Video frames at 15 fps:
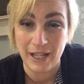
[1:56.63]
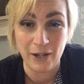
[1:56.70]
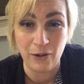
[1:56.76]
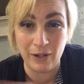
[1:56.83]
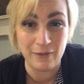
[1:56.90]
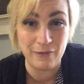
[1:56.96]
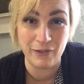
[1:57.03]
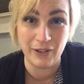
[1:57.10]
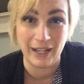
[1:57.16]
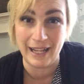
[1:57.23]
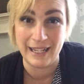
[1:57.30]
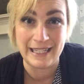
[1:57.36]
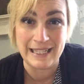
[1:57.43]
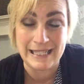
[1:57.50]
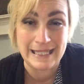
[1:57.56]
I don't even feel like I
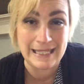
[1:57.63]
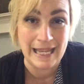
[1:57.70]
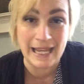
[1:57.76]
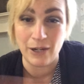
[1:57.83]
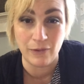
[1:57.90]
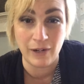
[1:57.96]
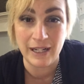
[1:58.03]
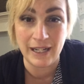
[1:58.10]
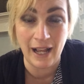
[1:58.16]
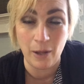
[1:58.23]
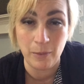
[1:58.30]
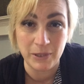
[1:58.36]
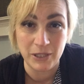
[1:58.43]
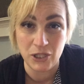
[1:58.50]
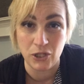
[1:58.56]
can say it right now,
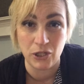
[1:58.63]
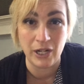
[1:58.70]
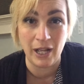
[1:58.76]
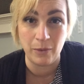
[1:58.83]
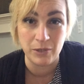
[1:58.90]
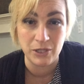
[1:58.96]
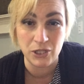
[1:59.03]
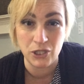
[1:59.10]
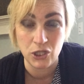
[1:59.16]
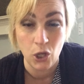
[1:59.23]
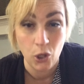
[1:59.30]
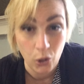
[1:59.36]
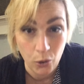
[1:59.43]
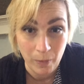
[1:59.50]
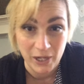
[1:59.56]
but the turnout was
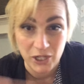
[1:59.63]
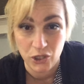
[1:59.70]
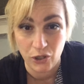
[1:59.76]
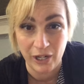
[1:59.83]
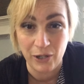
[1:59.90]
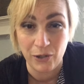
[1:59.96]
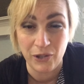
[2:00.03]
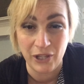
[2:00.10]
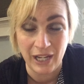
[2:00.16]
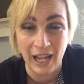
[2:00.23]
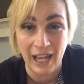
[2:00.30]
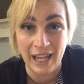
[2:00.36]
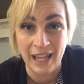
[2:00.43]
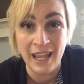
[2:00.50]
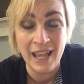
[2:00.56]
so much greater than
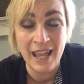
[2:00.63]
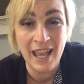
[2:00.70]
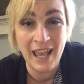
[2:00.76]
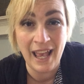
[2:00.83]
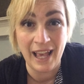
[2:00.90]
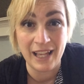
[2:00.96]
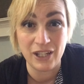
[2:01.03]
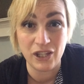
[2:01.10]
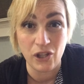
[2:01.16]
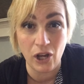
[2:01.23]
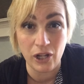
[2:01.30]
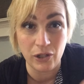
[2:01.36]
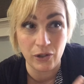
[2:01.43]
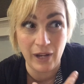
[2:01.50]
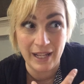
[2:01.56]
I had
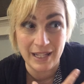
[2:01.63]
thought or